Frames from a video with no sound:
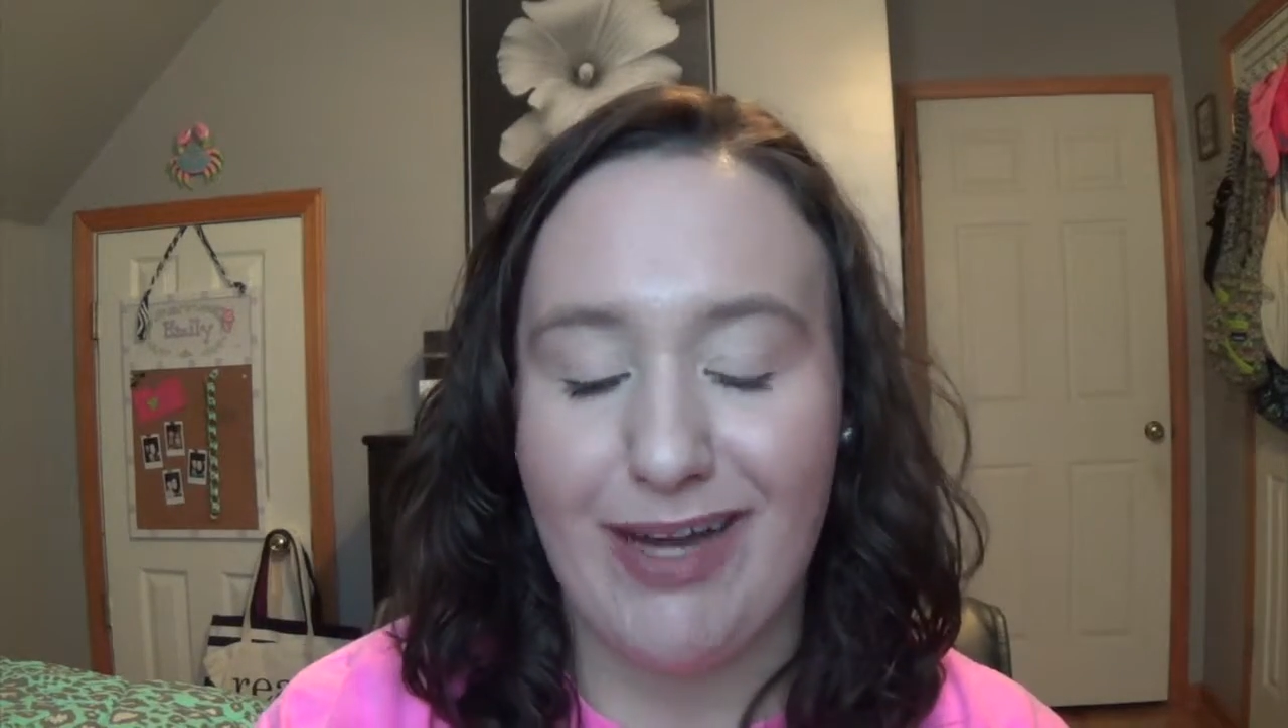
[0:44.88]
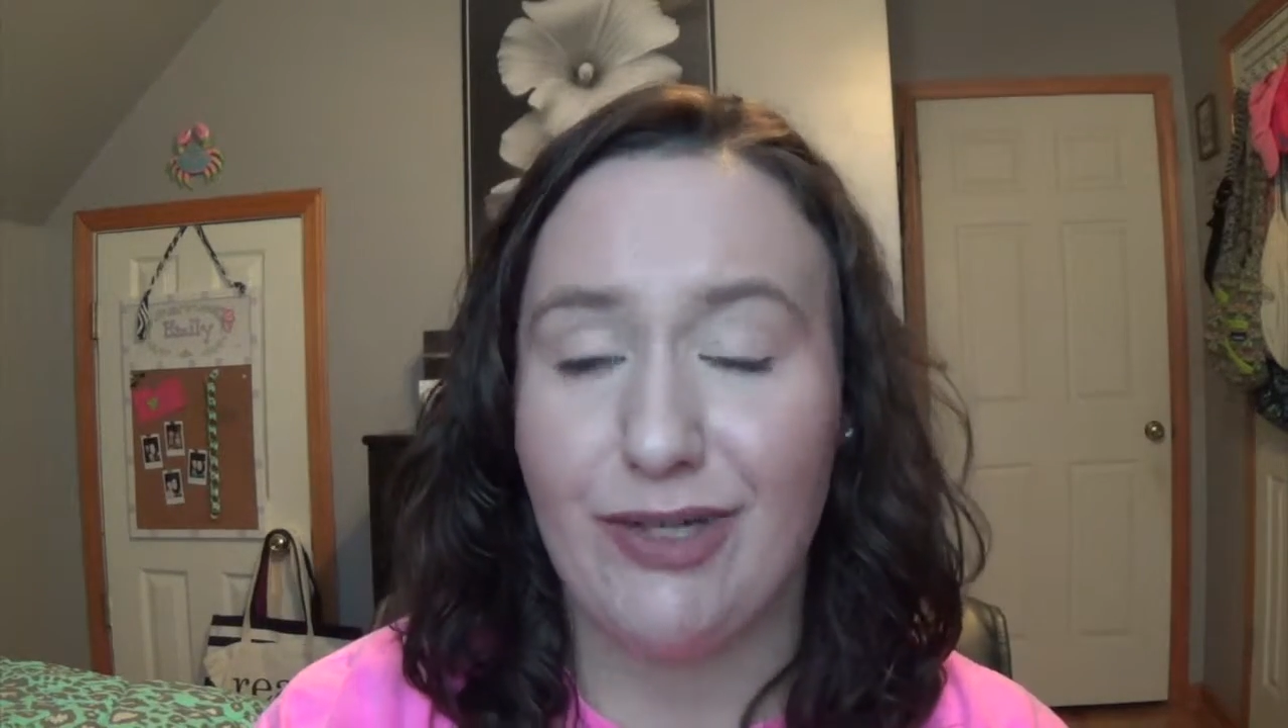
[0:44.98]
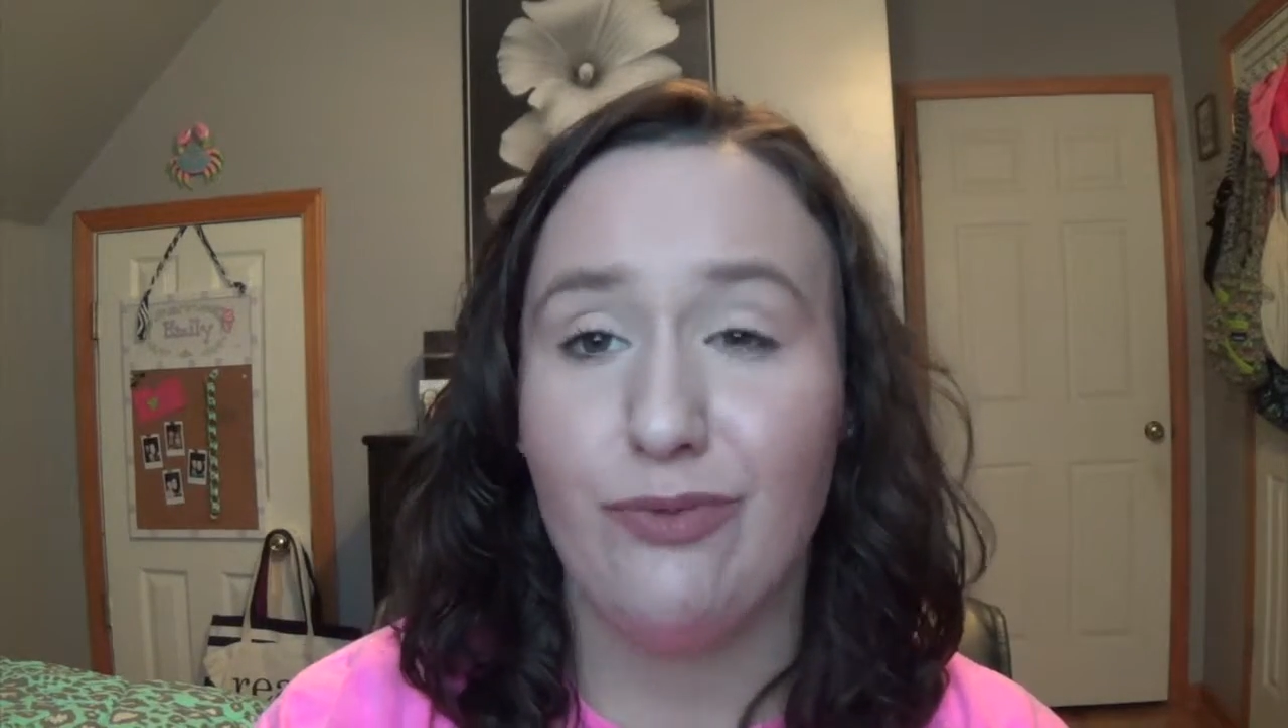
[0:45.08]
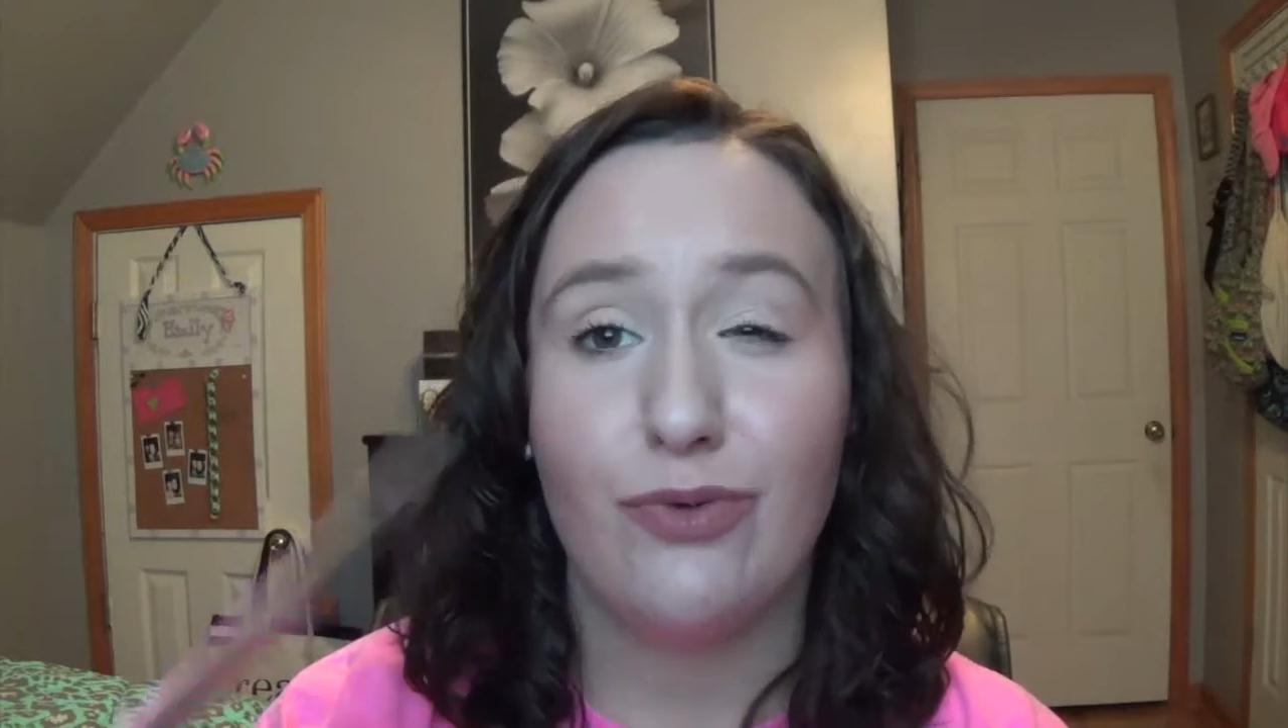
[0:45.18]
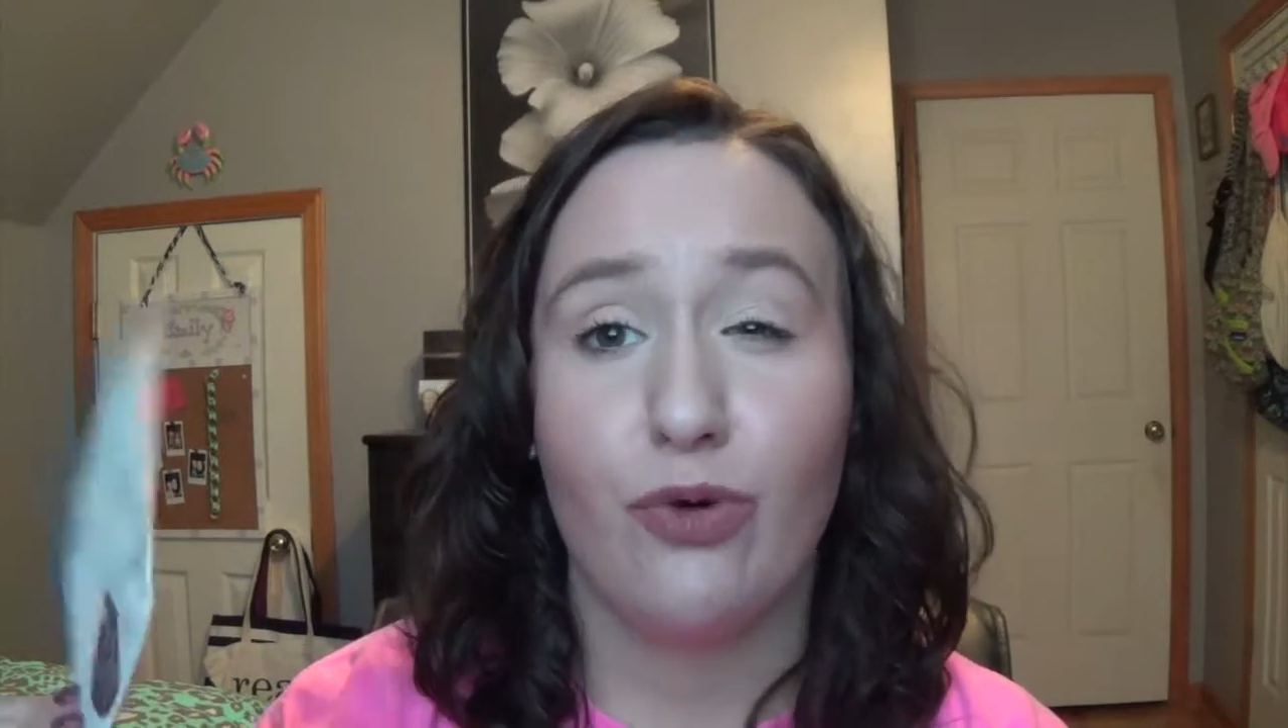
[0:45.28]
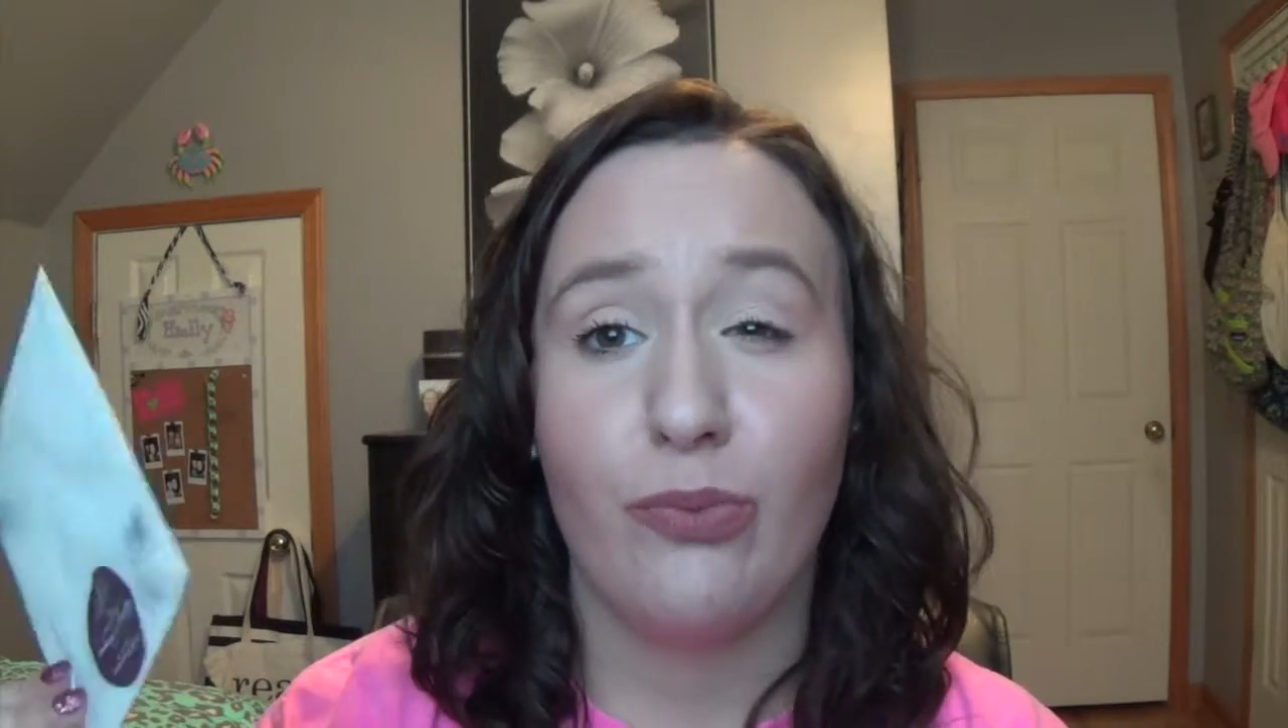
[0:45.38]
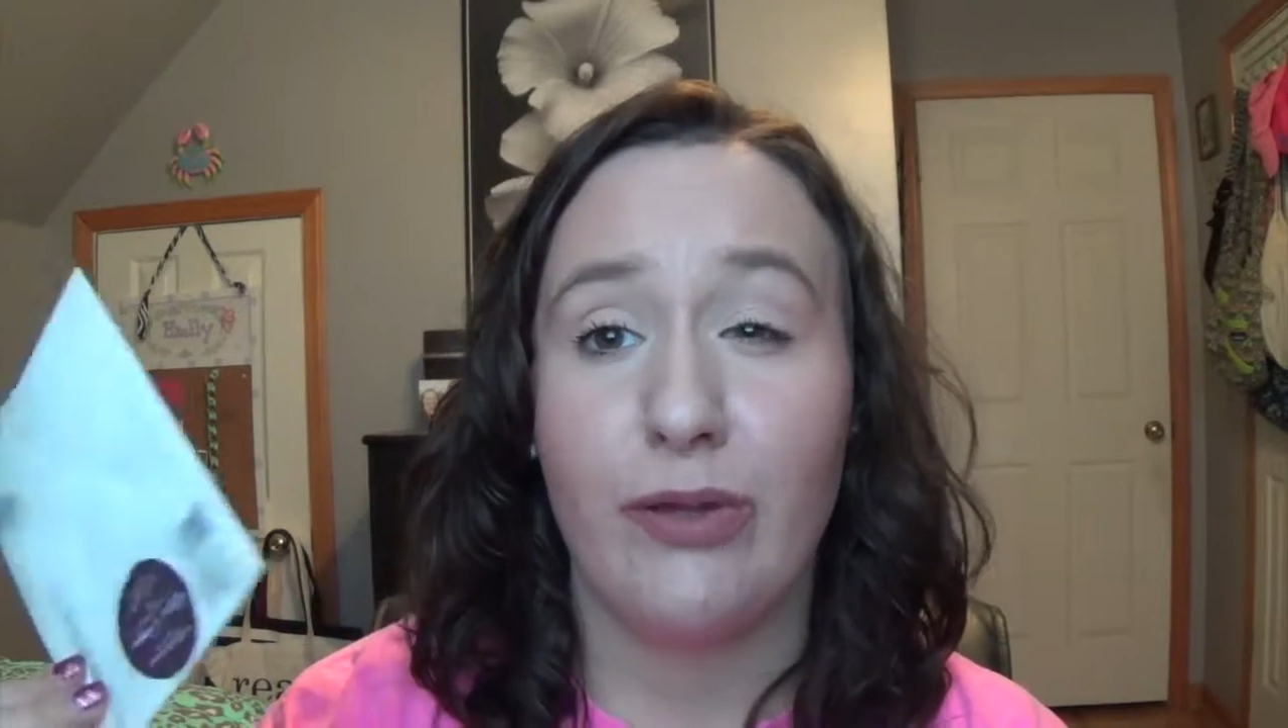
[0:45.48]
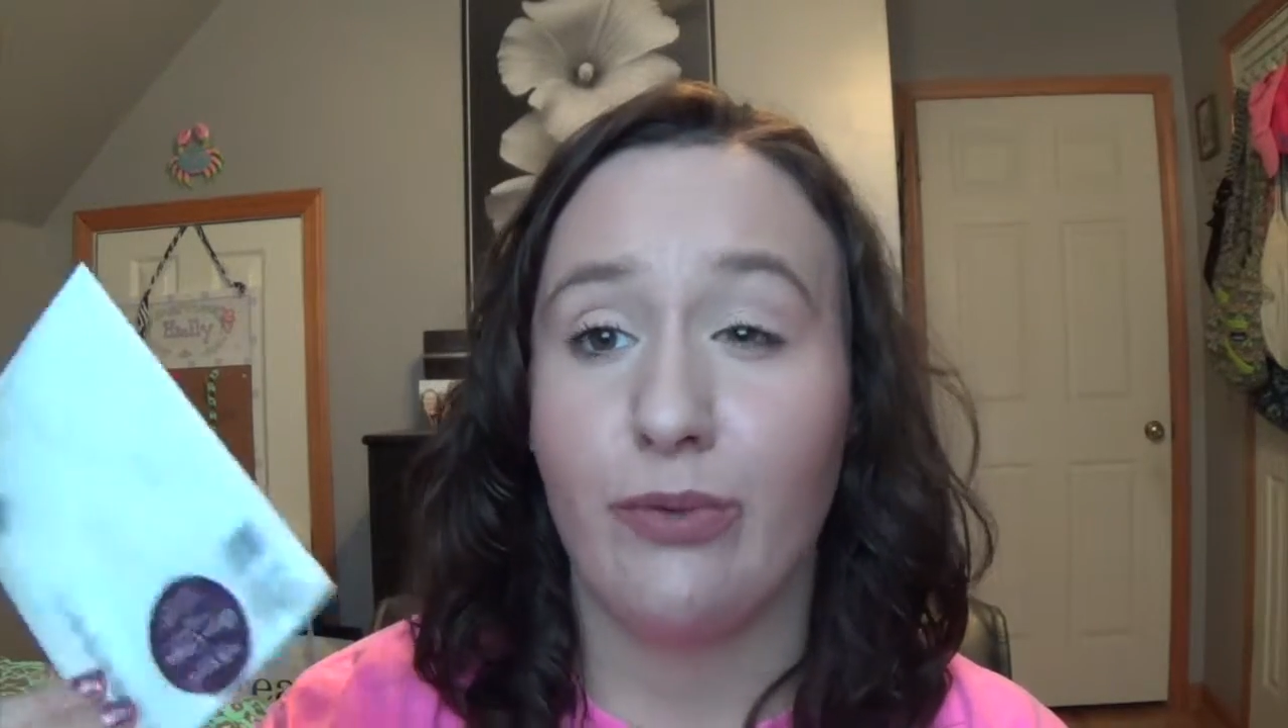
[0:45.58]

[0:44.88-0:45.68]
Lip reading: don't normally